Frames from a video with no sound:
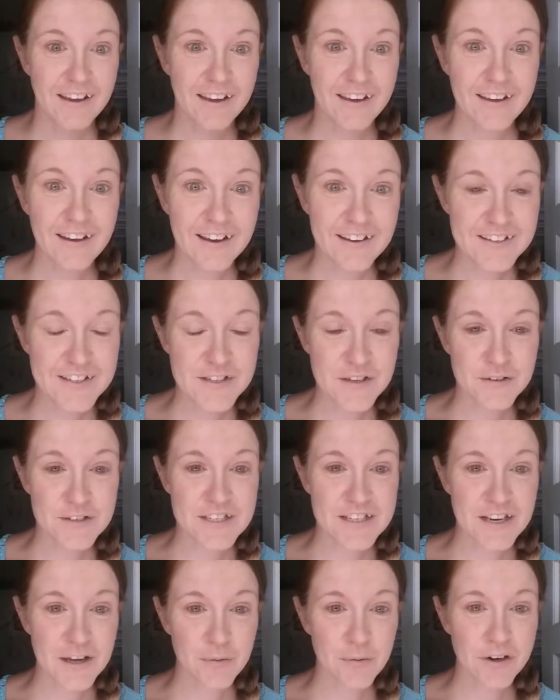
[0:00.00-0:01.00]
Hey guys, so
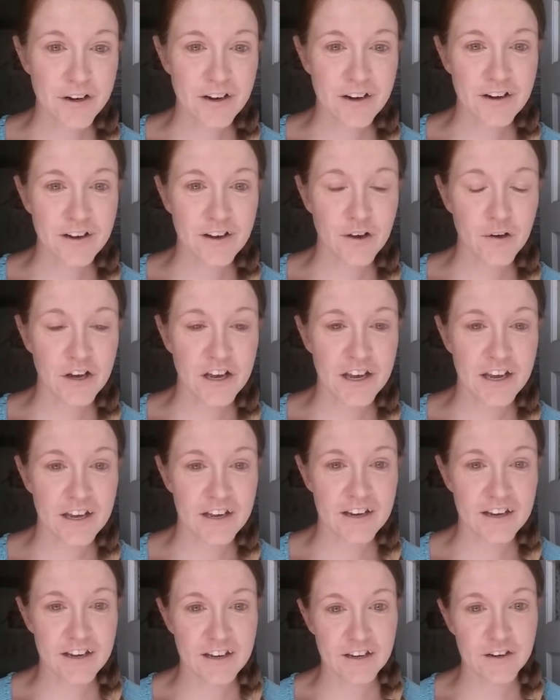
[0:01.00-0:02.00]
today we're going to go
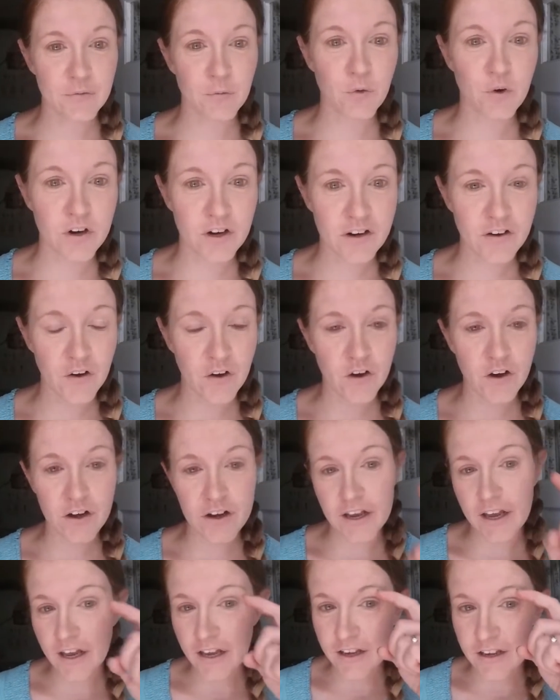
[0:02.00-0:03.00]
ahead and work
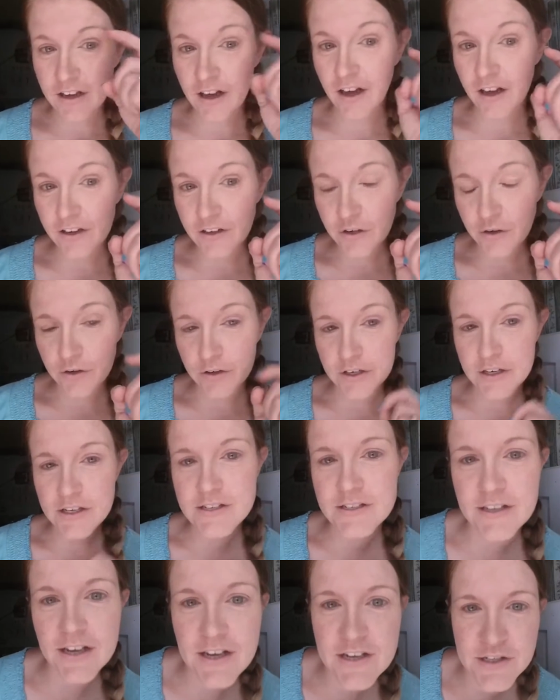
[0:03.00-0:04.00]
on a cut
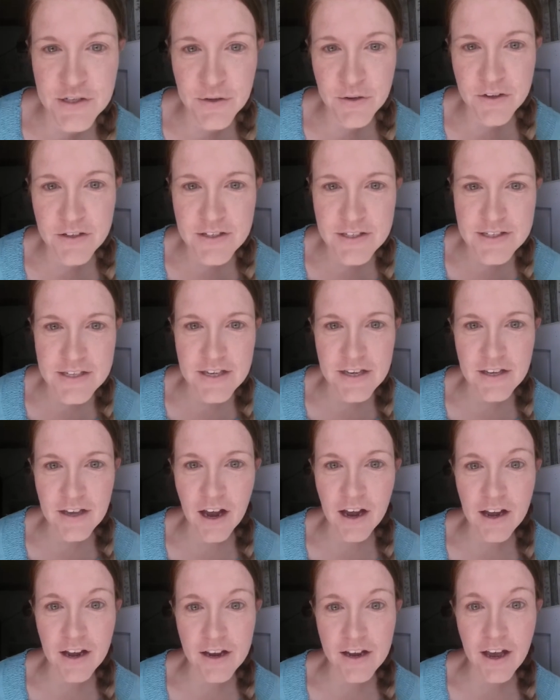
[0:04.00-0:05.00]
crease. As you can
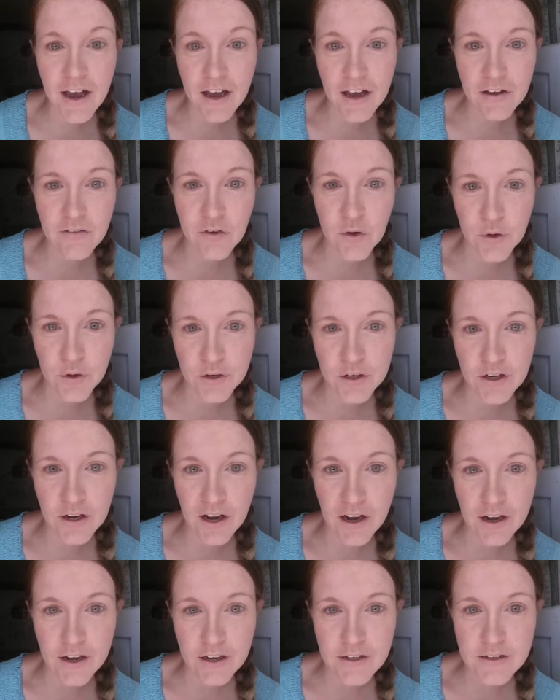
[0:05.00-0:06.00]
see, I have hooded
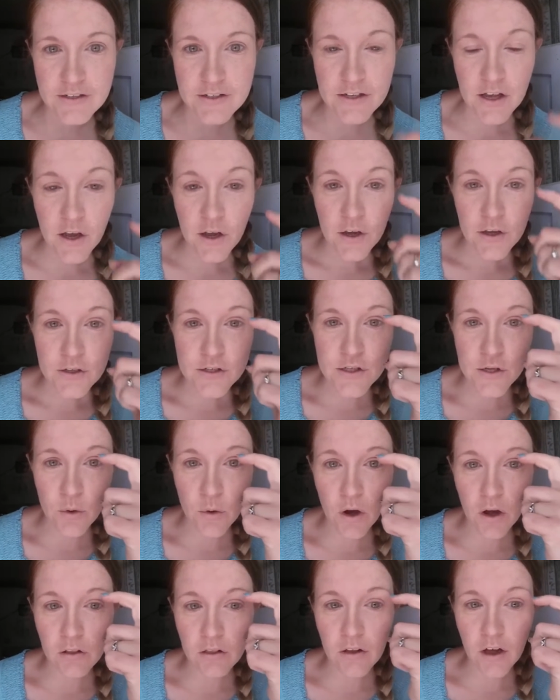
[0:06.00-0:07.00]
eyes,
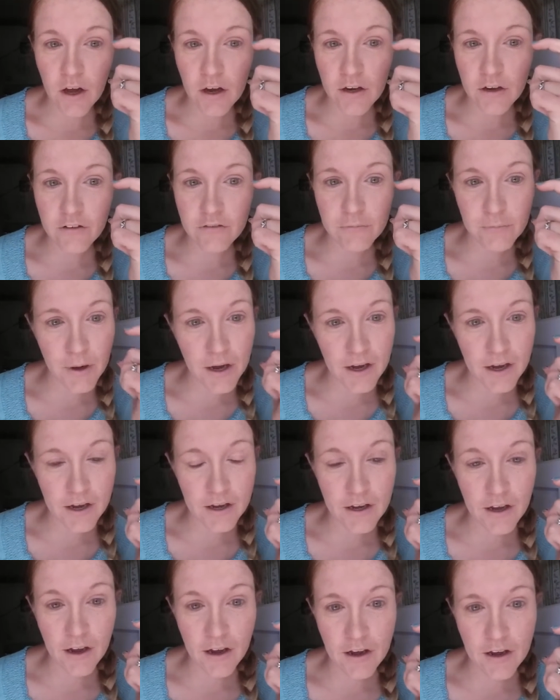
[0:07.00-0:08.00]
so a lot of
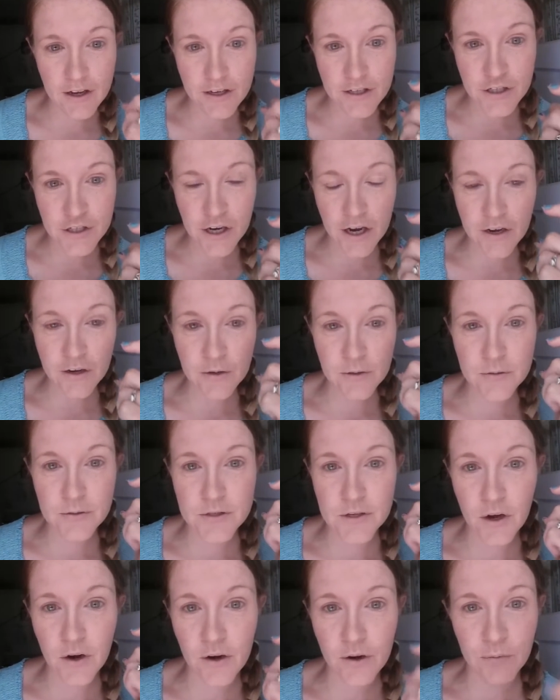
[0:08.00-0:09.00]
my
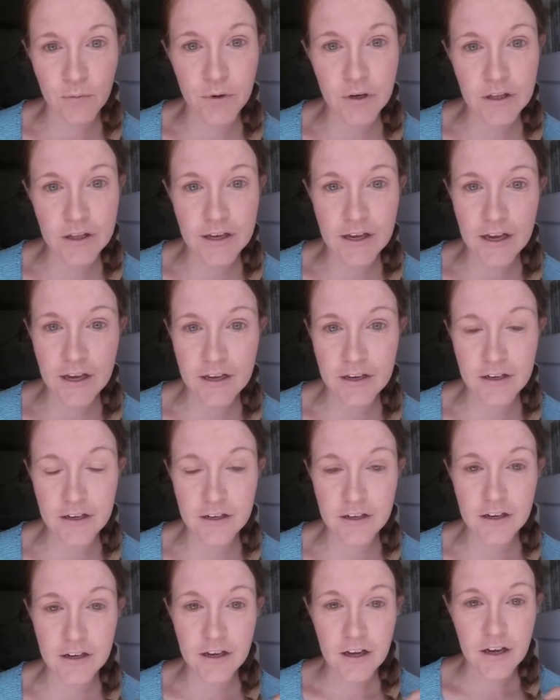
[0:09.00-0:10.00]
eyeshadows are really
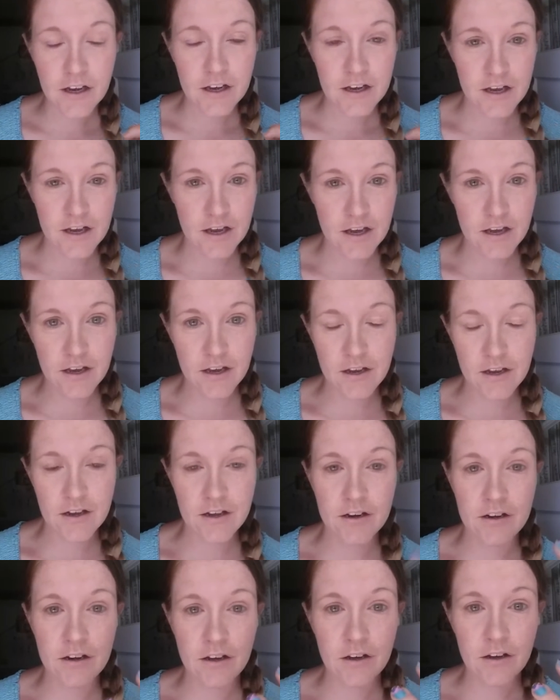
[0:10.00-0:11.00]
hidden
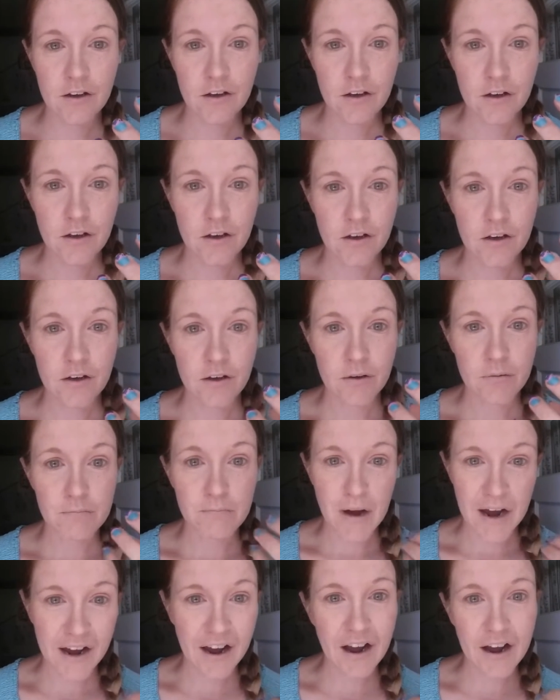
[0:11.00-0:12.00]

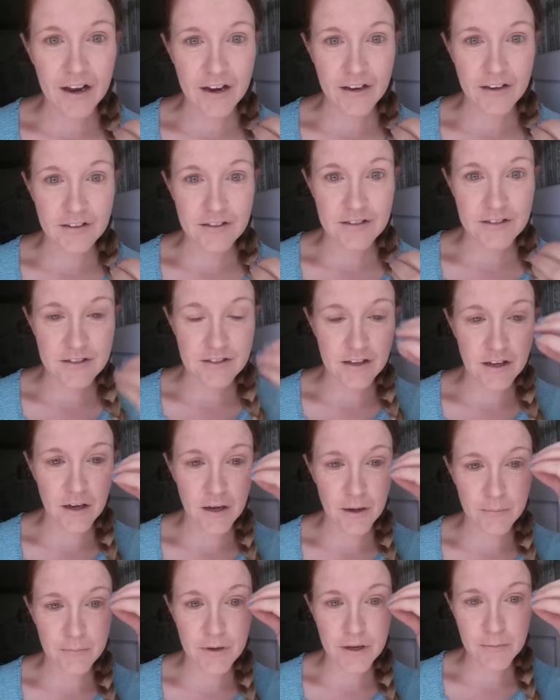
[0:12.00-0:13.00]
in my eyes,
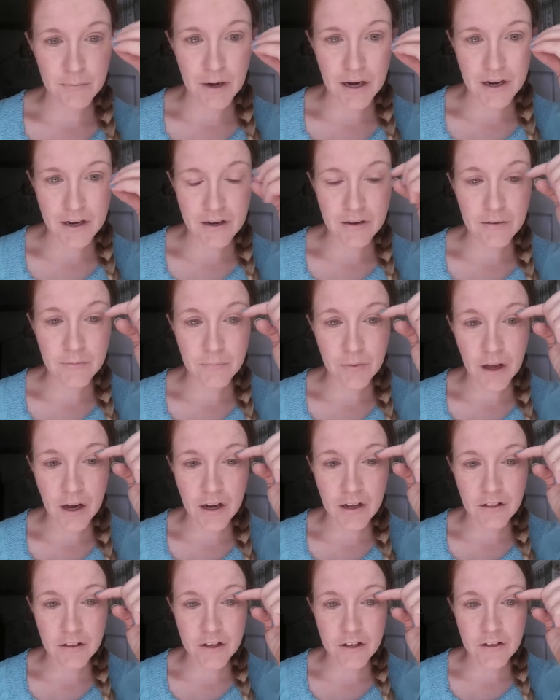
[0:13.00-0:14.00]
in my
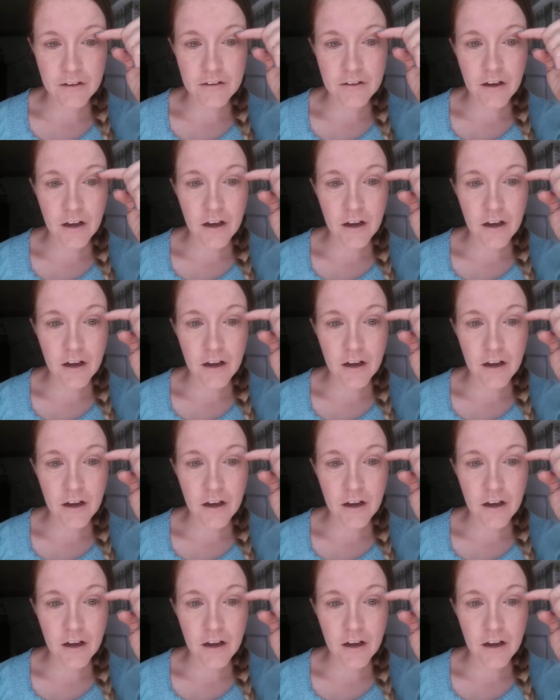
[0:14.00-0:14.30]
eyelid.